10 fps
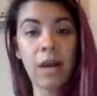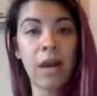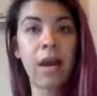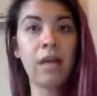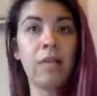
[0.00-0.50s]

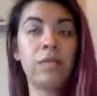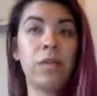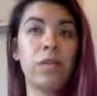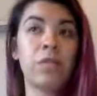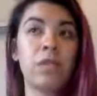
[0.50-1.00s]
I love
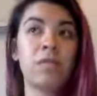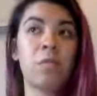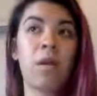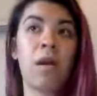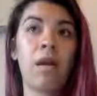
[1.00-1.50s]
to use this
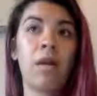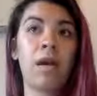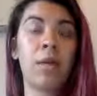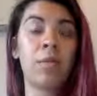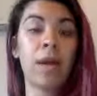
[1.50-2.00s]
one
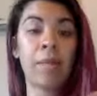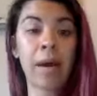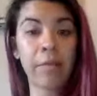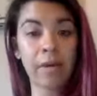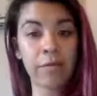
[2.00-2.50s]
um, when I
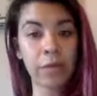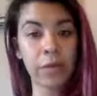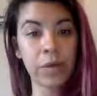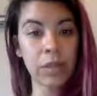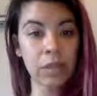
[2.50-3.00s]
mop my
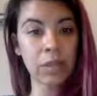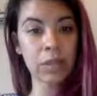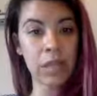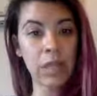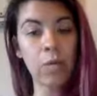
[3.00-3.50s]

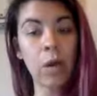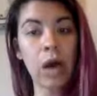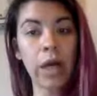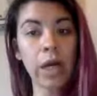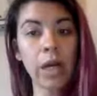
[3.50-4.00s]
floors in the
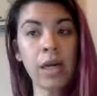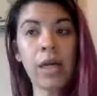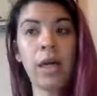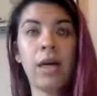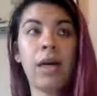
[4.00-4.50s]
water.
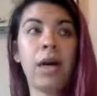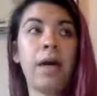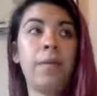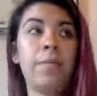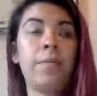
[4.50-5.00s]

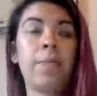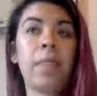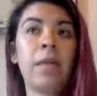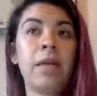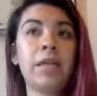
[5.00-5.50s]
Um,
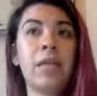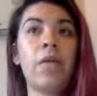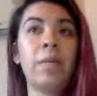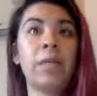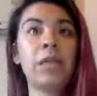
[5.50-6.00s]
because I know
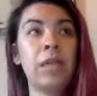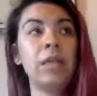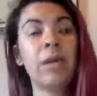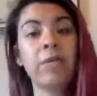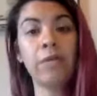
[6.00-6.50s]
I'm
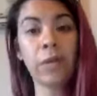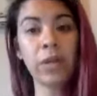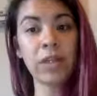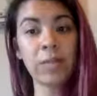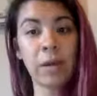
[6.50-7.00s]
cleaning my
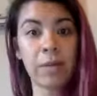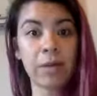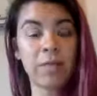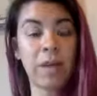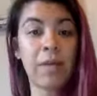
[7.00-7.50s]
floors, but I'm
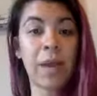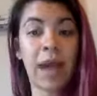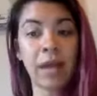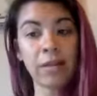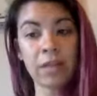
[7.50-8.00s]
also making my
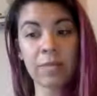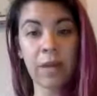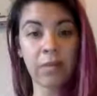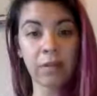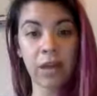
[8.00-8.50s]
house
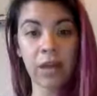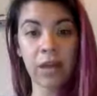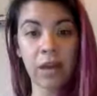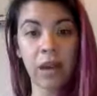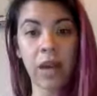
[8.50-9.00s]
smell really good.